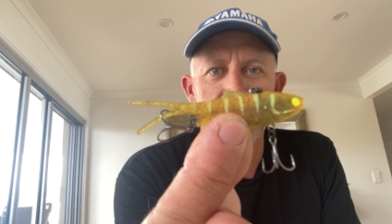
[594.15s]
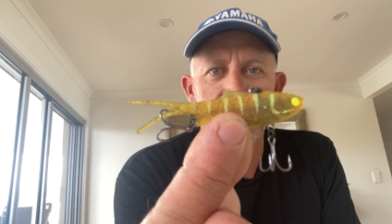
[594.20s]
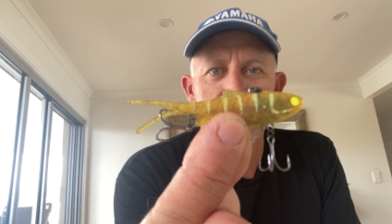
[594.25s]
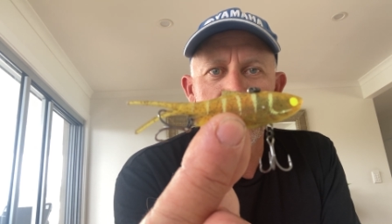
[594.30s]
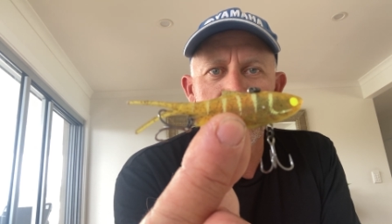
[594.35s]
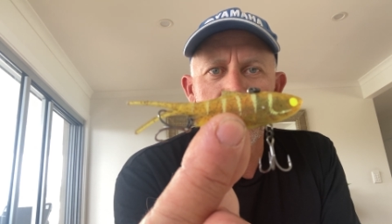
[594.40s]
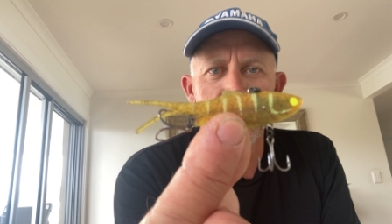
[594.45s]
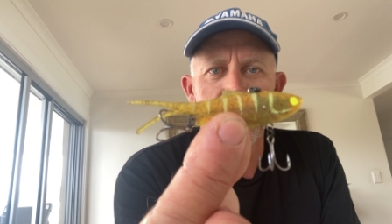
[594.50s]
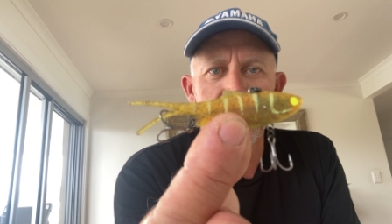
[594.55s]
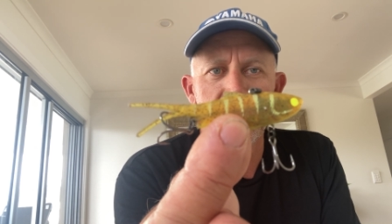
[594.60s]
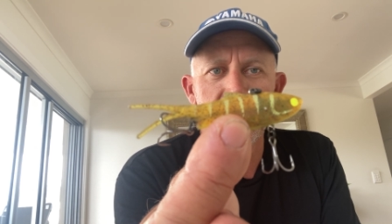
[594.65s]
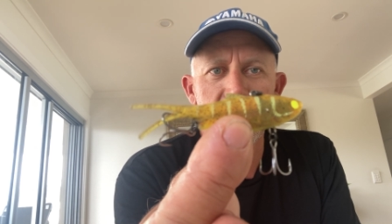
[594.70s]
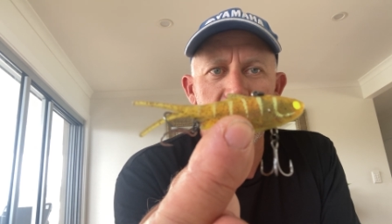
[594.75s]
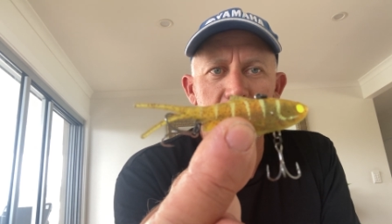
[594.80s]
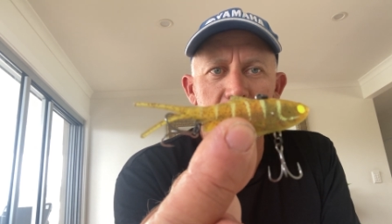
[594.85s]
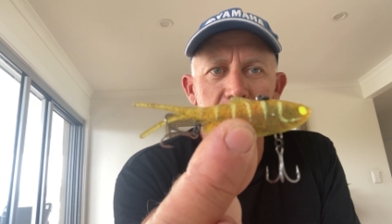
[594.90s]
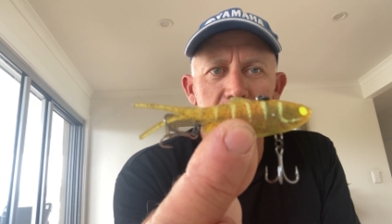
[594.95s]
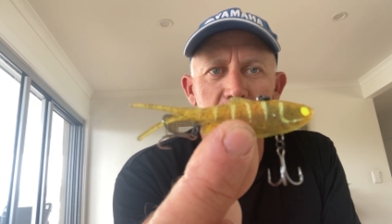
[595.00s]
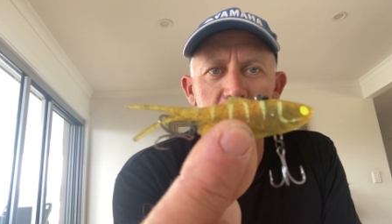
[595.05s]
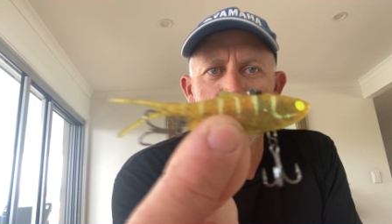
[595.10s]
always seems
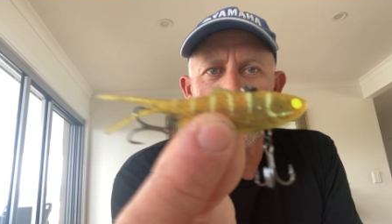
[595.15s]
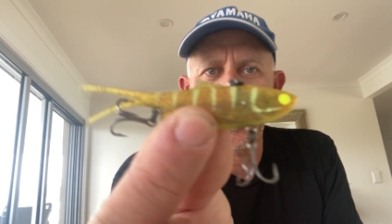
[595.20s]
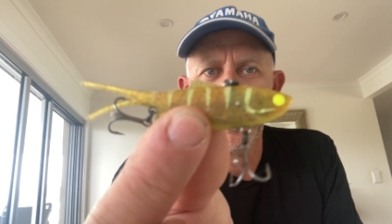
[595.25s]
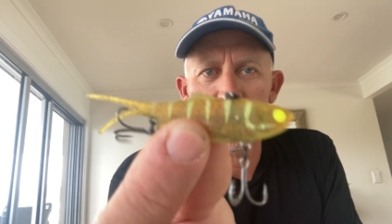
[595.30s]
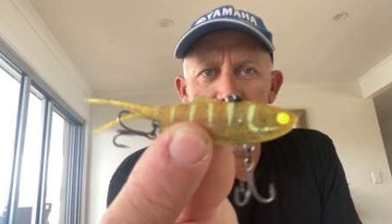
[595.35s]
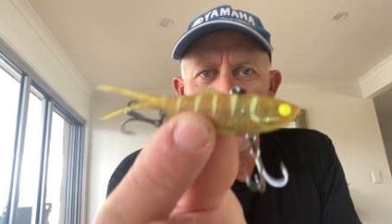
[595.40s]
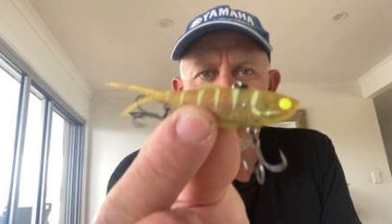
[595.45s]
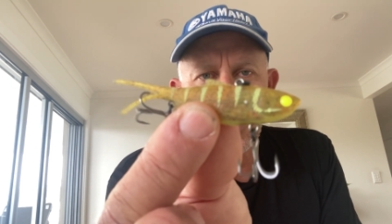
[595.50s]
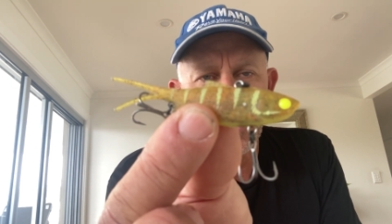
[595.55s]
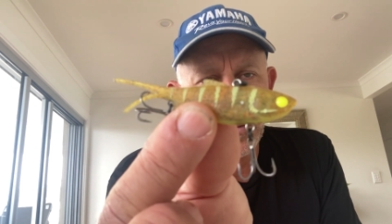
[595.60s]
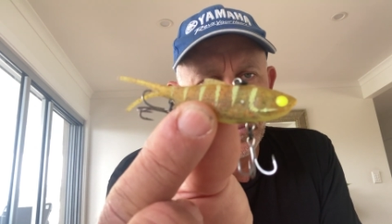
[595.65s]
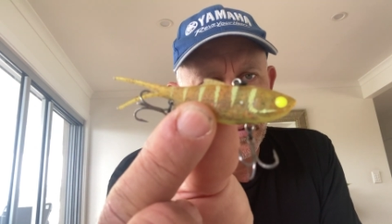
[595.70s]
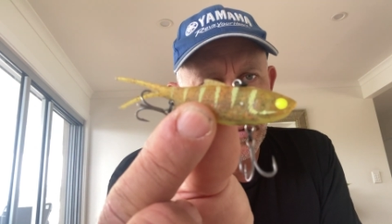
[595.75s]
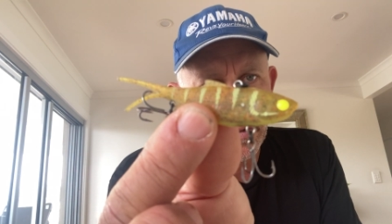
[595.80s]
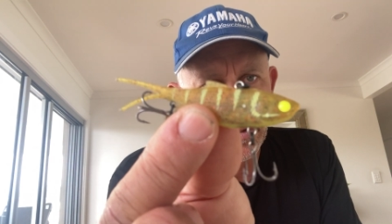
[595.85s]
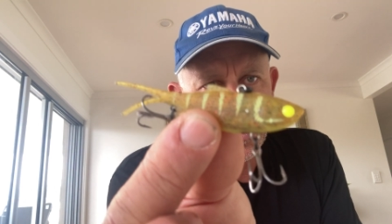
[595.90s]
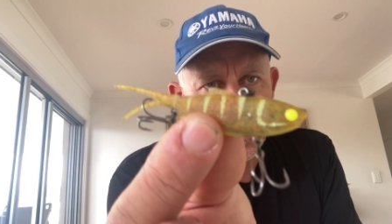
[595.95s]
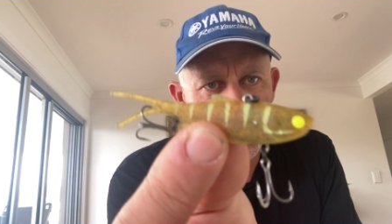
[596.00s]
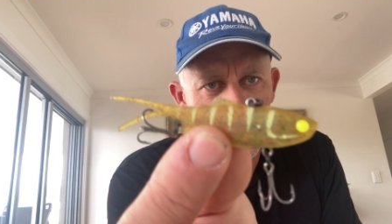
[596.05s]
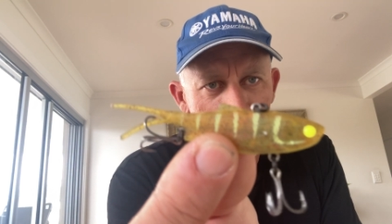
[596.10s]
to
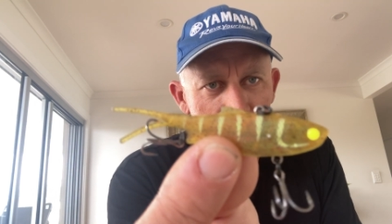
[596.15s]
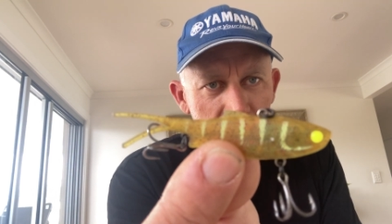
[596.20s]
produce.